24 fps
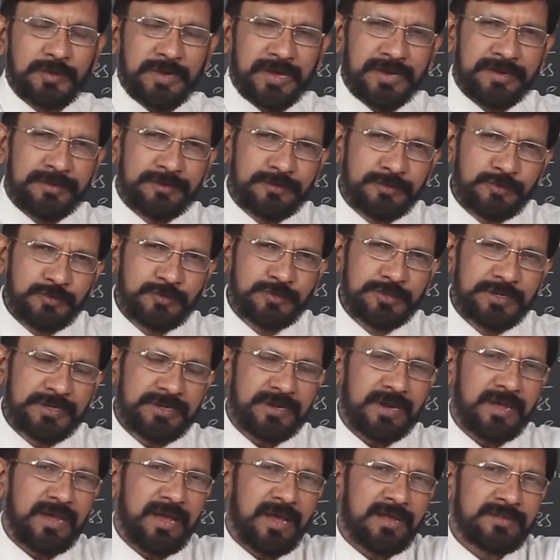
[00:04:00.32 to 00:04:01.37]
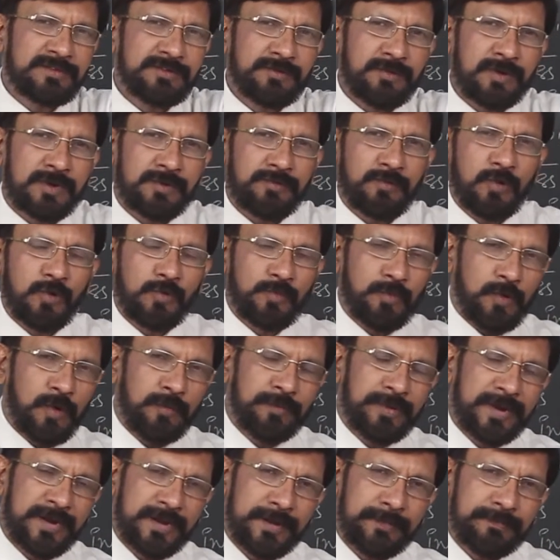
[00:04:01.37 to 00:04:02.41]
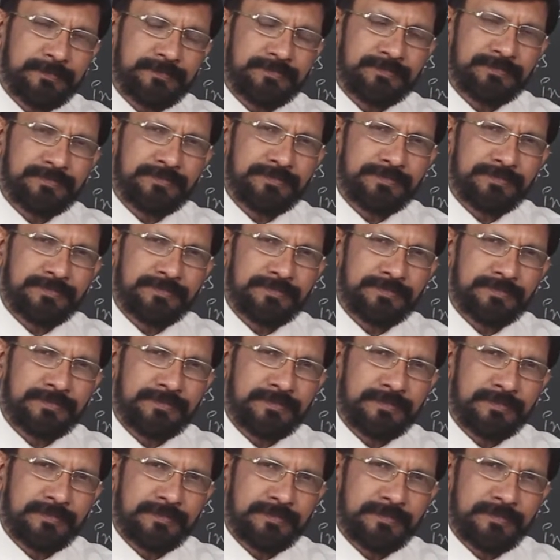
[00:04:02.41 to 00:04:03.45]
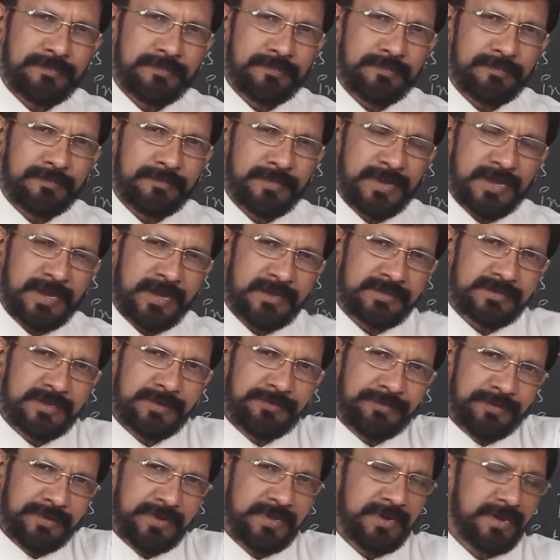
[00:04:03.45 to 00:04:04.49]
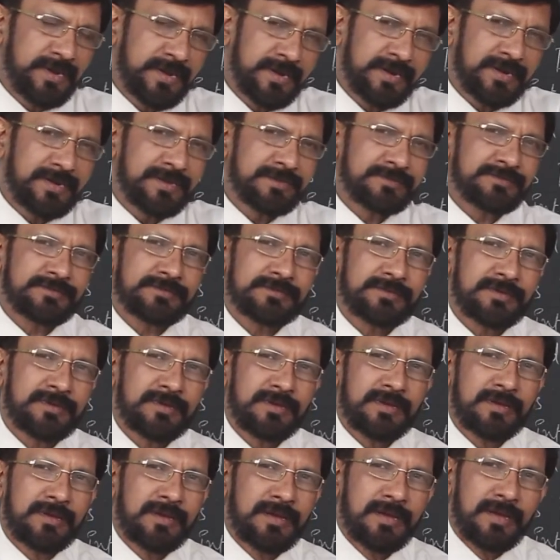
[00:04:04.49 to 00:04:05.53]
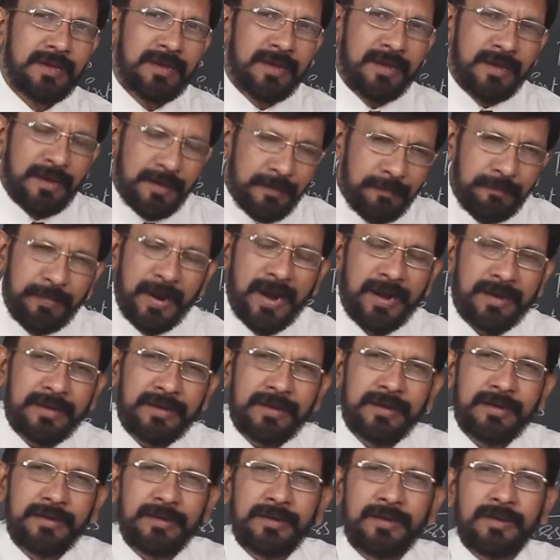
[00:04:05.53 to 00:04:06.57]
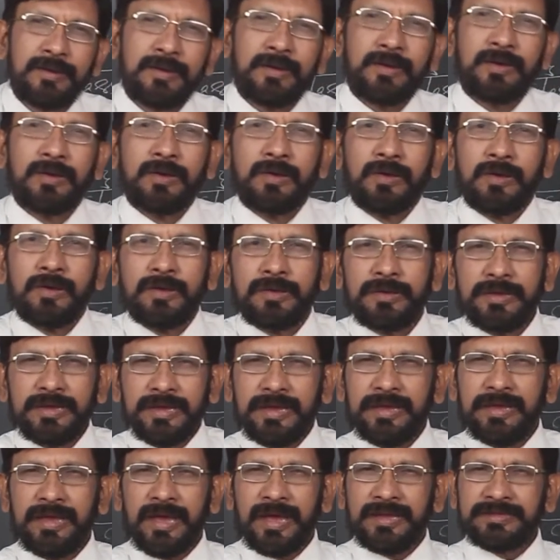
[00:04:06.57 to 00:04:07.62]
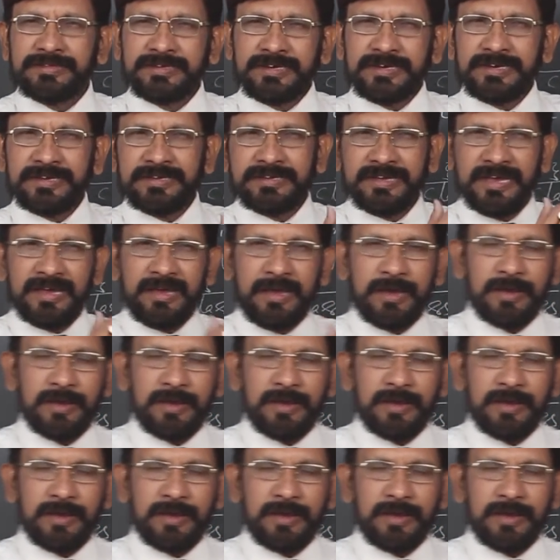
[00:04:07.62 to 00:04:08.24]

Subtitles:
can use it as your own property because of inheritance. But as it is a